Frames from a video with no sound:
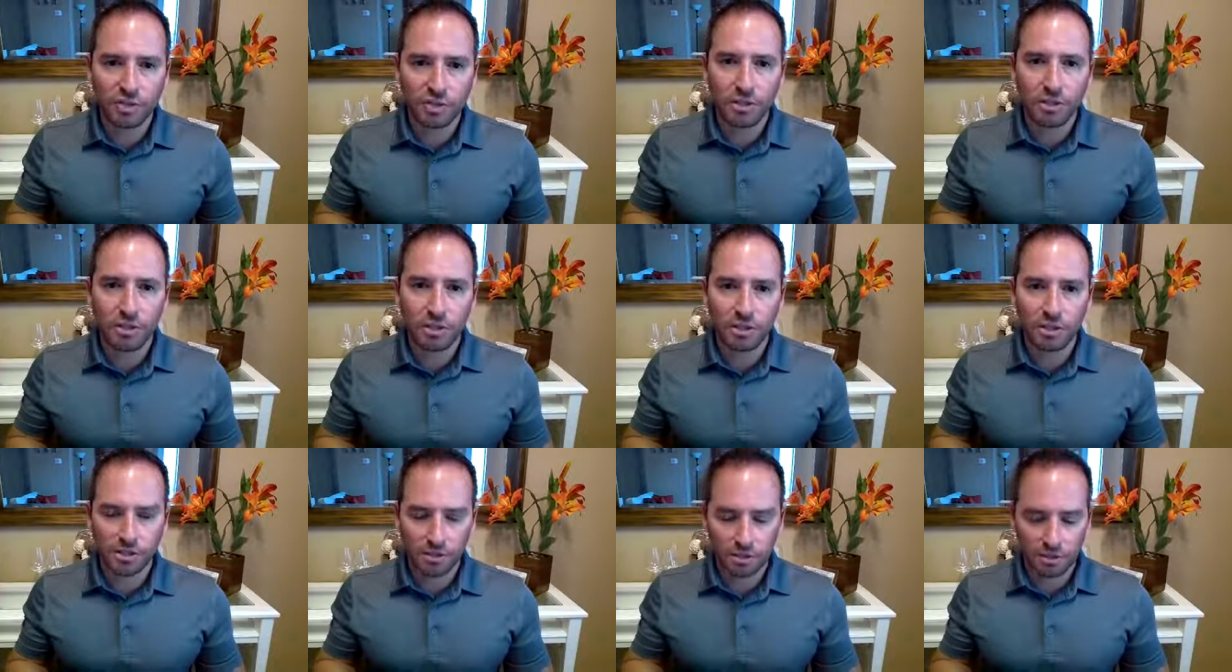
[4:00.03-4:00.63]

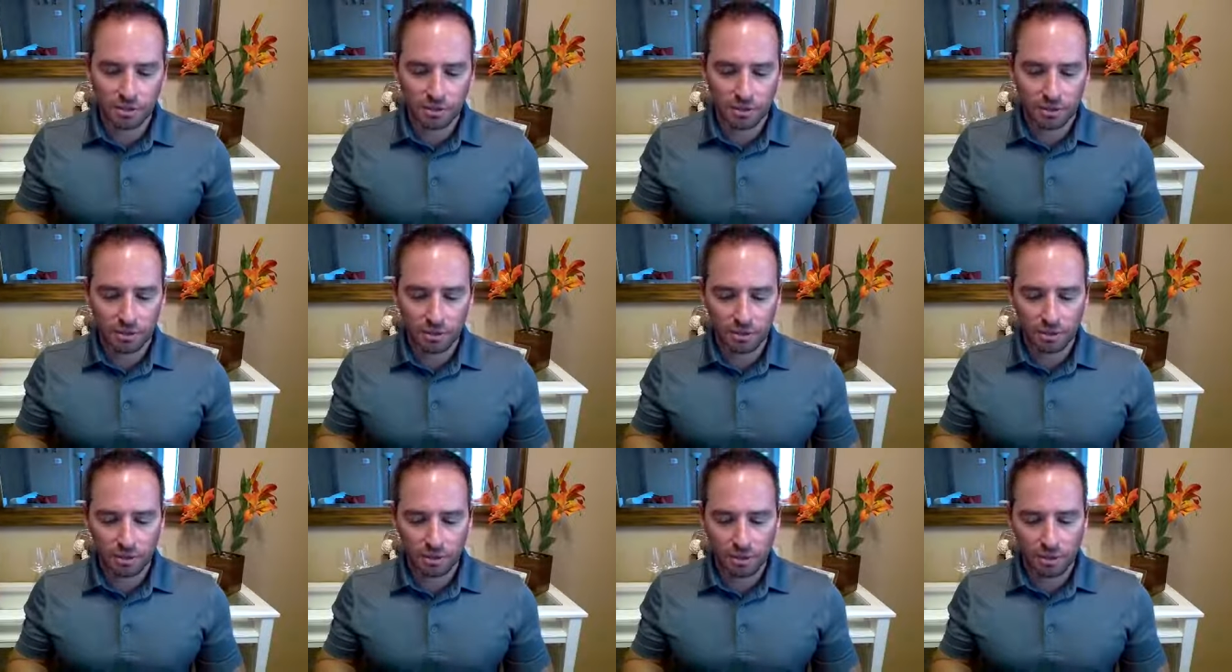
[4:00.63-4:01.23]
cause.
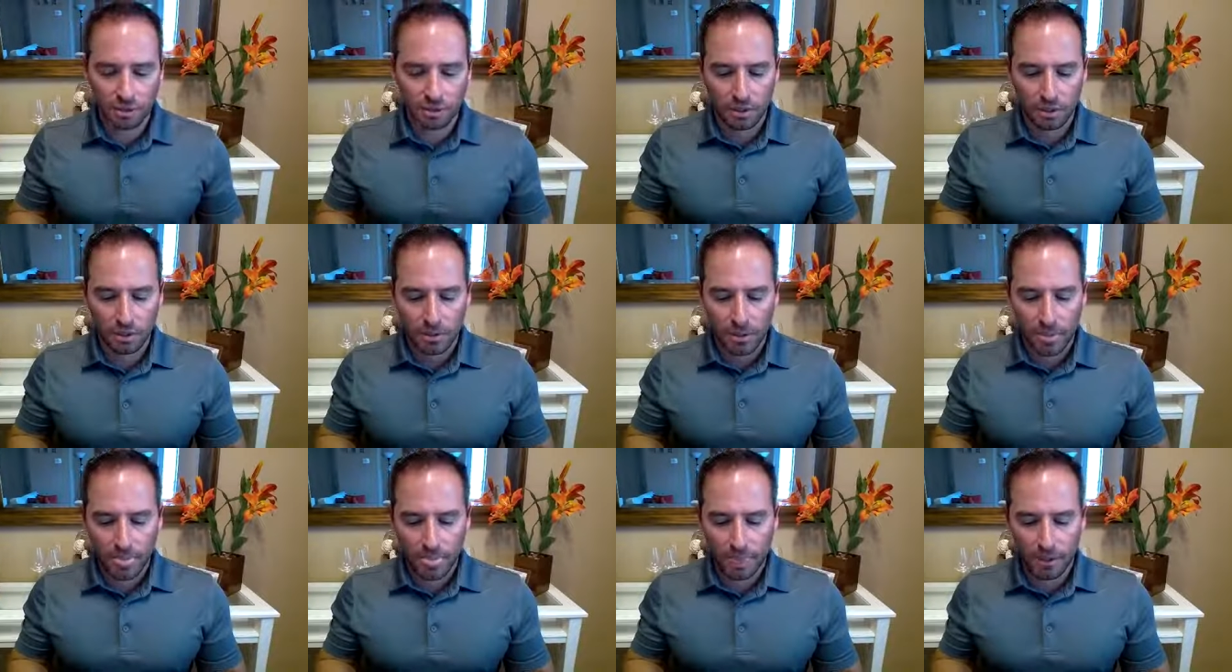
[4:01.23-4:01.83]

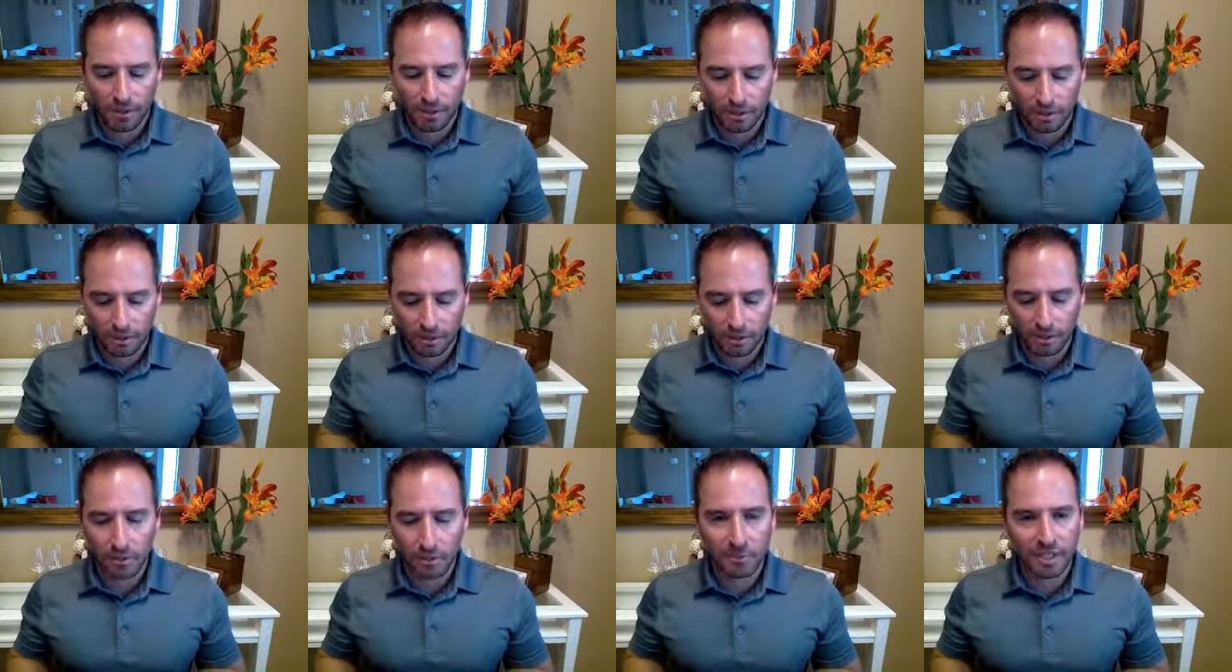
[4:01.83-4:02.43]
Uh,
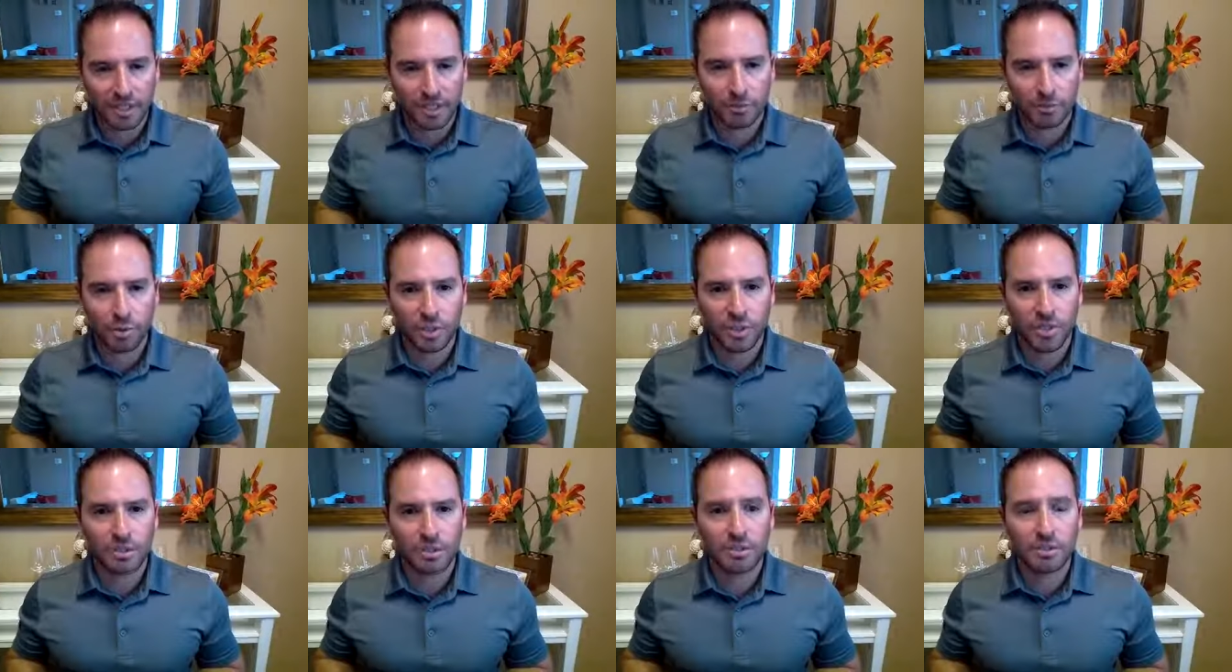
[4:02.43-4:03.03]
make a
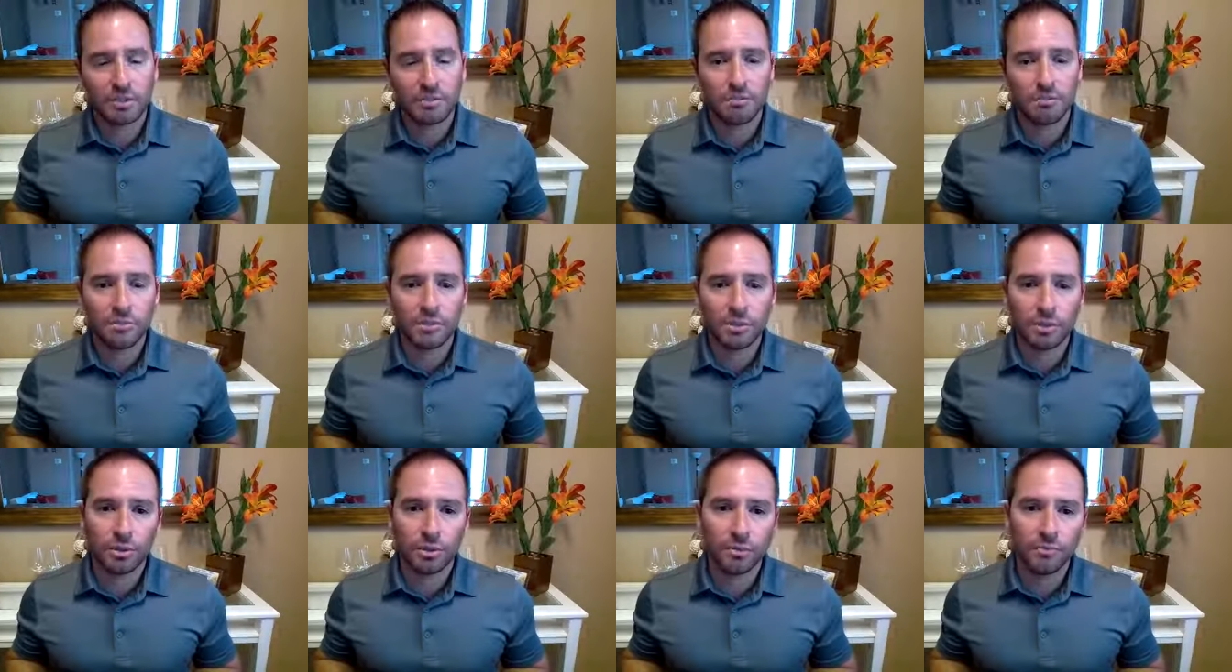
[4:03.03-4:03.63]
break here.
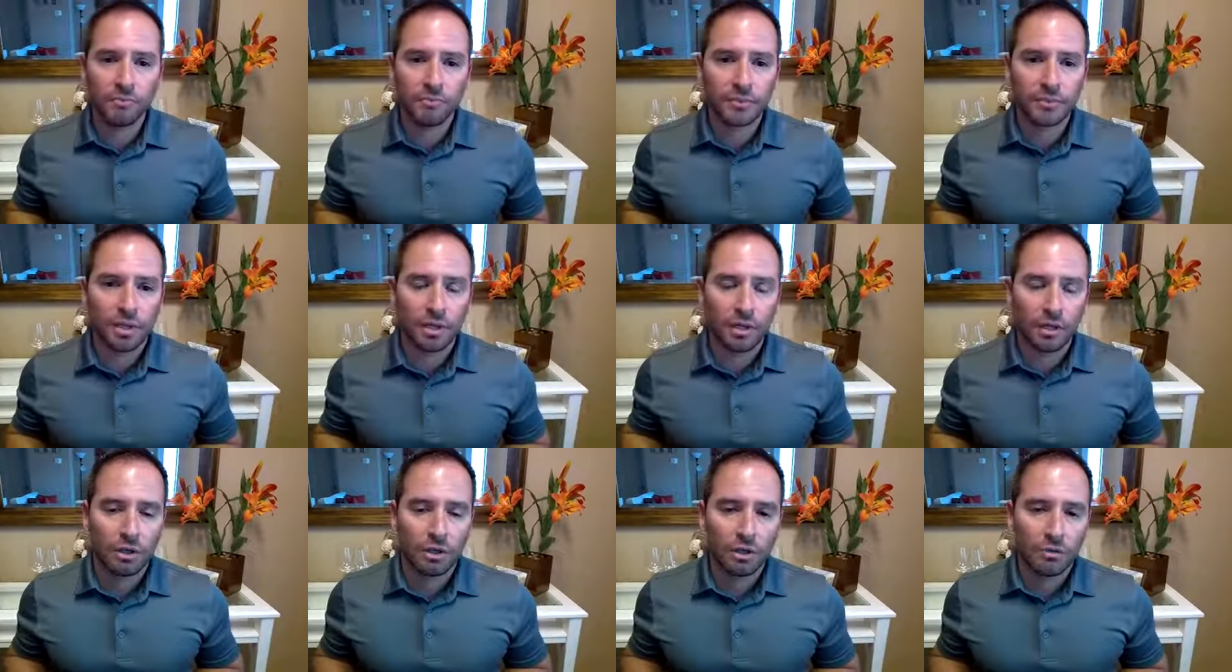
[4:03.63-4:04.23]
So,
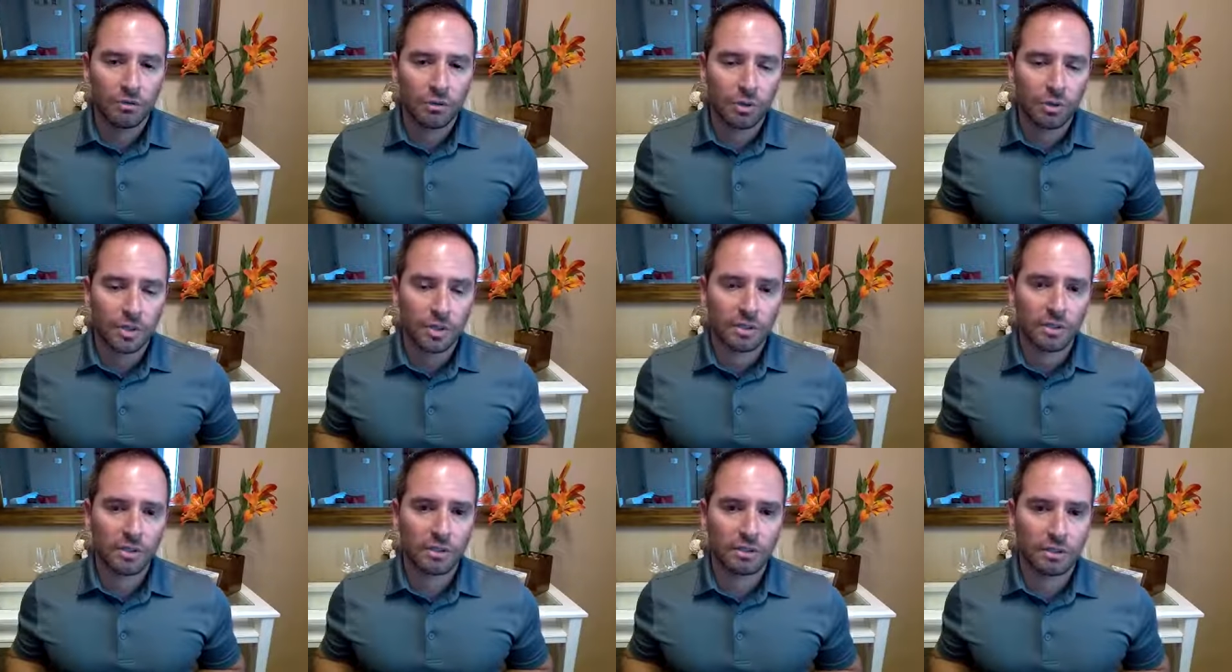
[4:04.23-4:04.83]
of
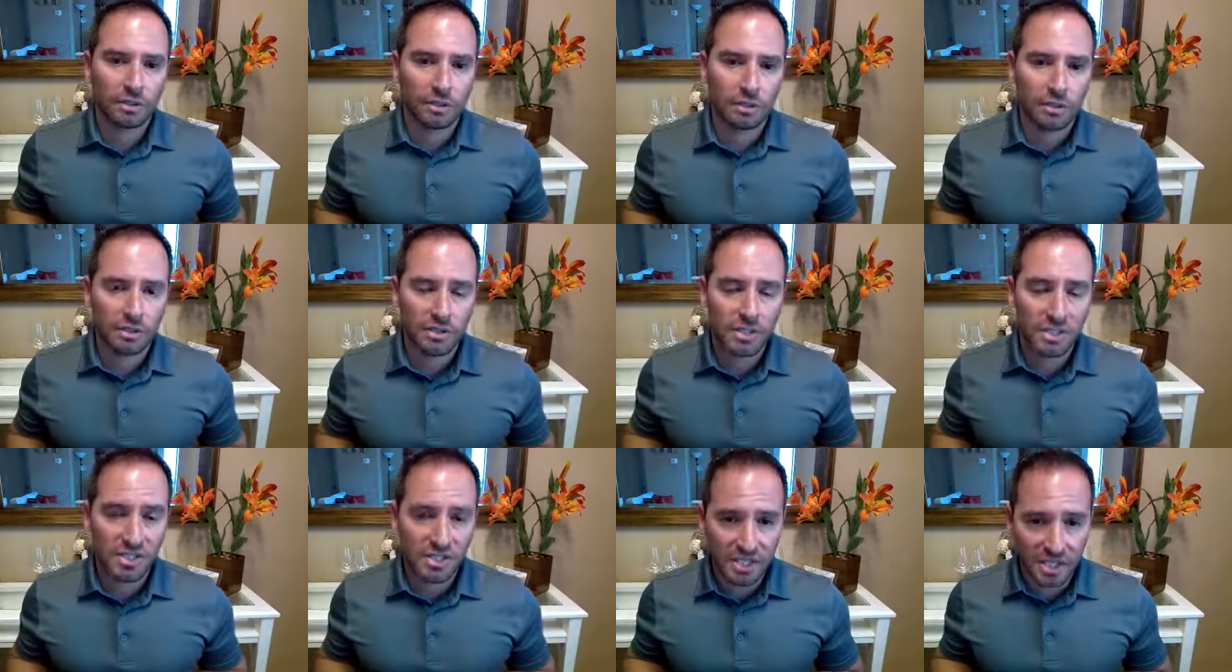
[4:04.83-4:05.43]
course, uh,
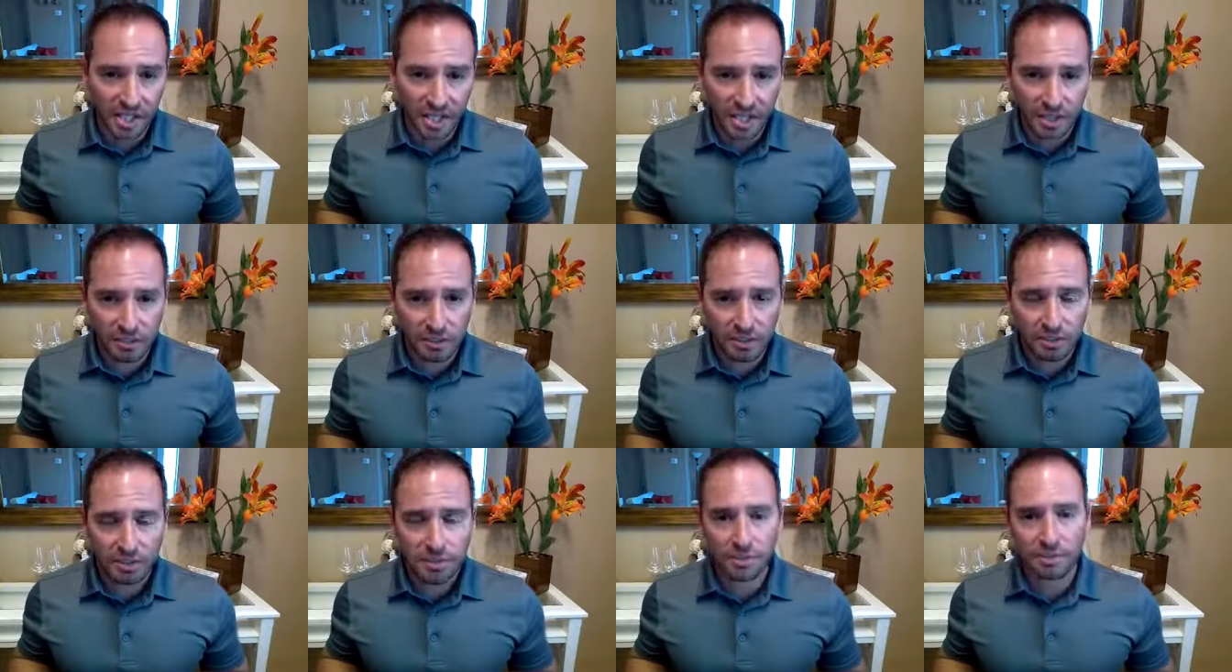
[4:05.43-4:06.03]

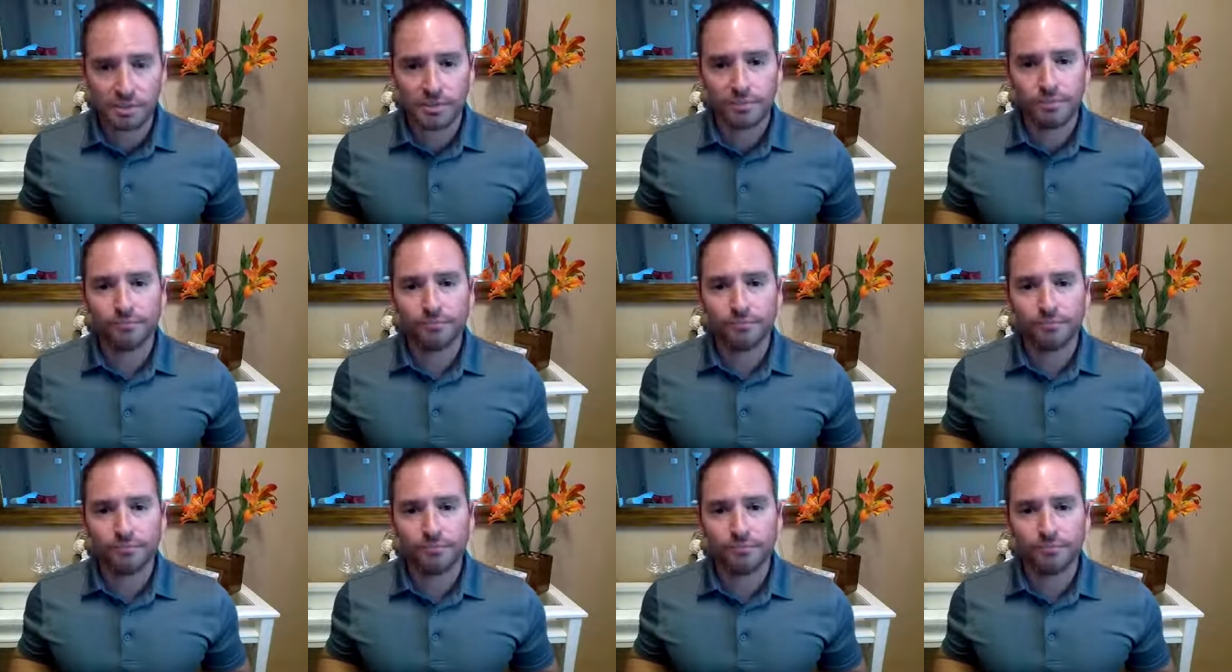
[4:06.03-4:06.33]
science